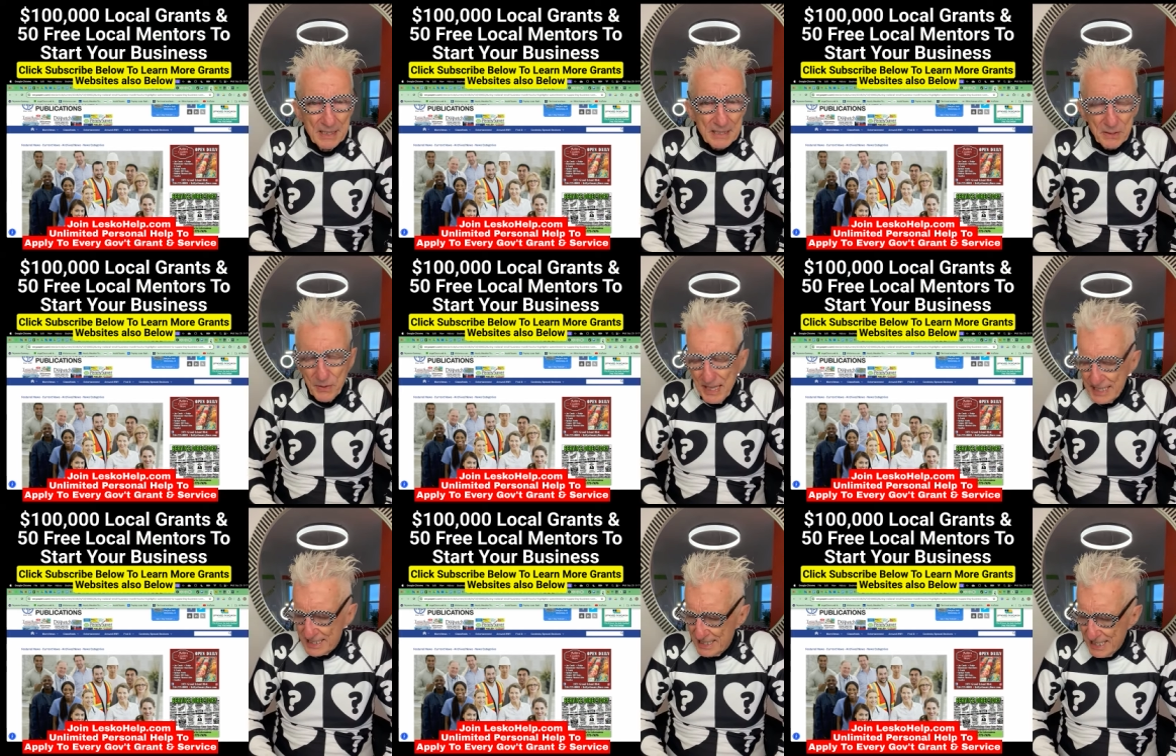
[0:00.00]
So
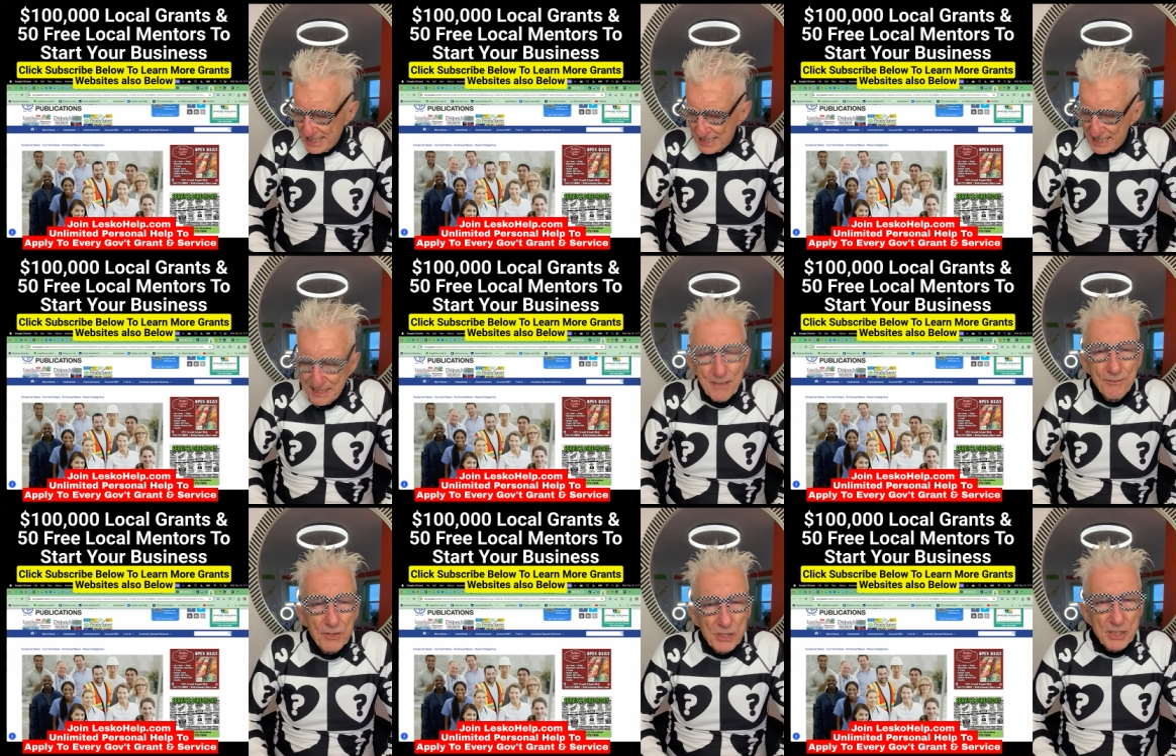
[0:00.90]
that's, that's the
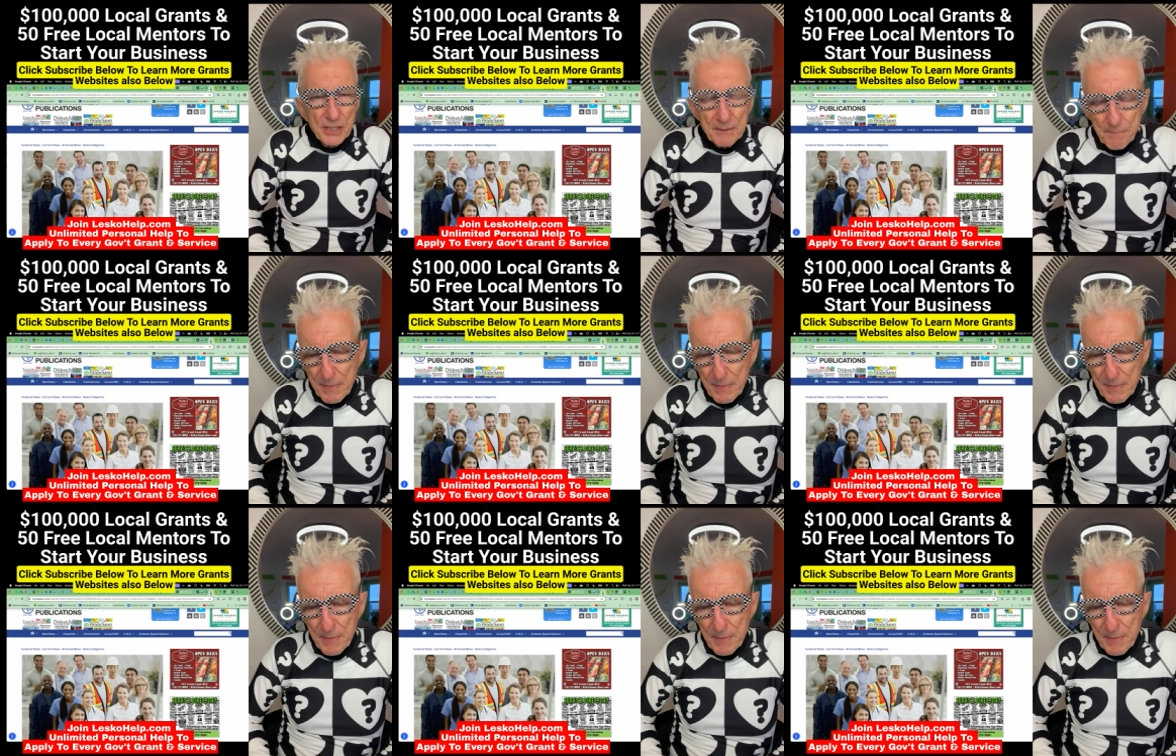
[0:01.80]
first thing.